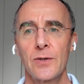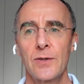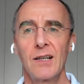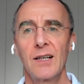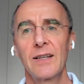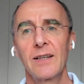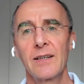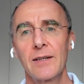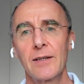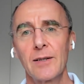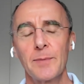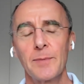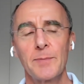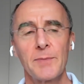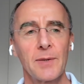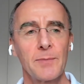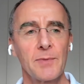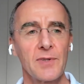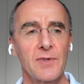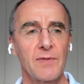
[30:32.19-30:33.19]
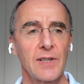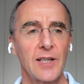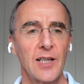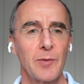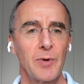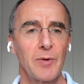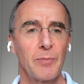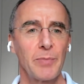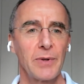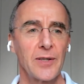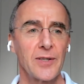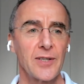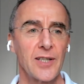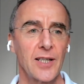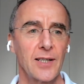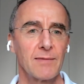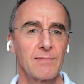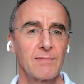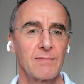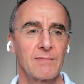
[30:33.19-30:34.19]
Oh, you know, I'm, I'm just feeling a bit burnt
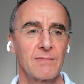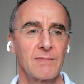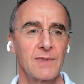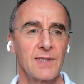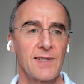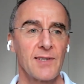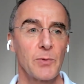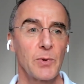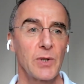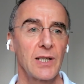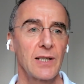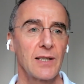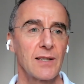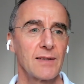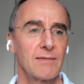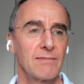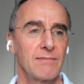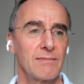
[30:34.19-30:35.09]
out this week,